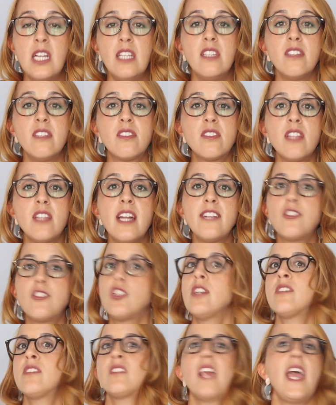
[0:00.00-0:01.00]
It's not
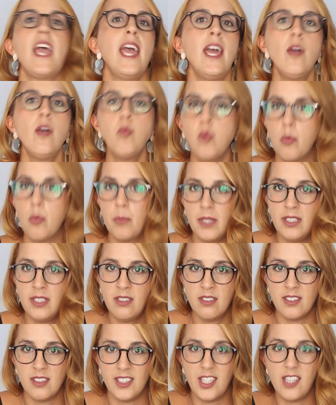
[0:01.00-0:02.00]
just a woman,
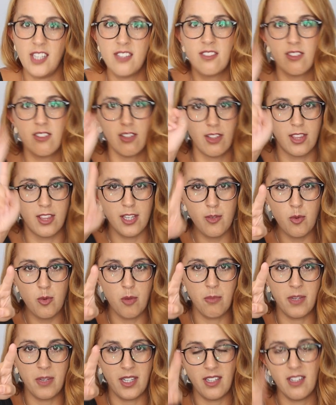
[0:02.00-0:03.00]
it's the
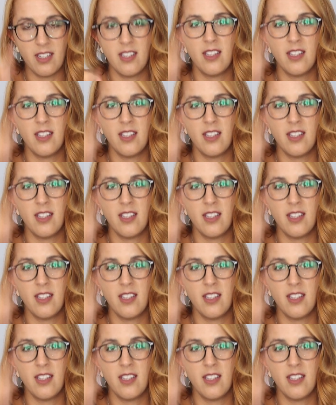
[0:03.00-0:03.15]
woman.